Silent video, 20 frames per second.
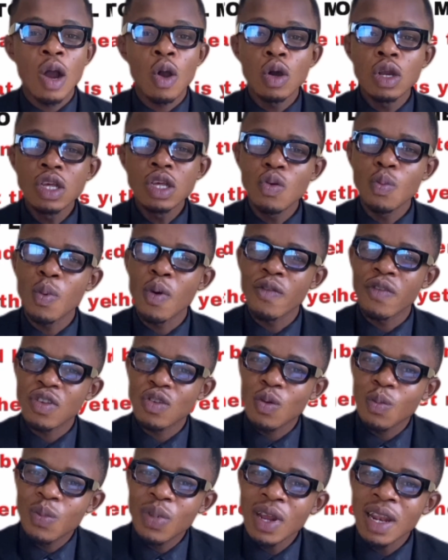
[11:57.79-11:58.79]
according to
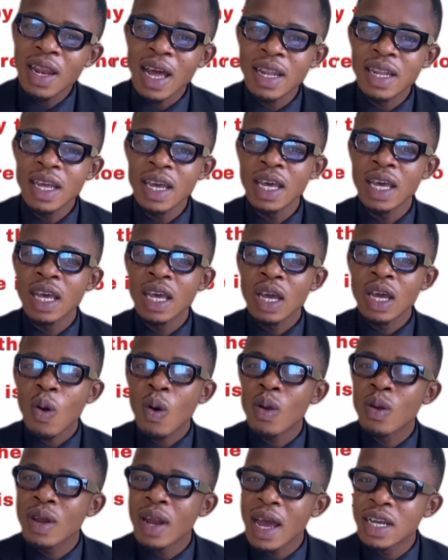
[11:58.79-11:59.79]
Professor Bin Lade
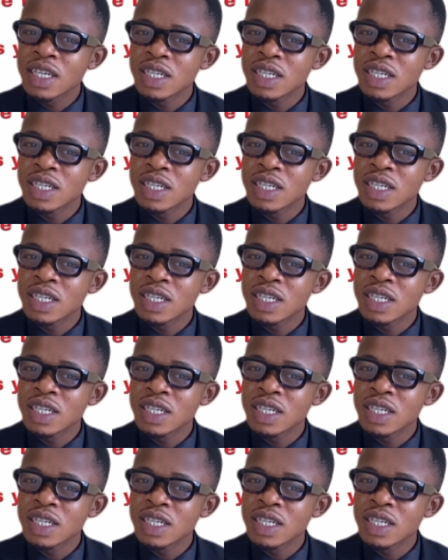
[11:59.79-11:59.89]
on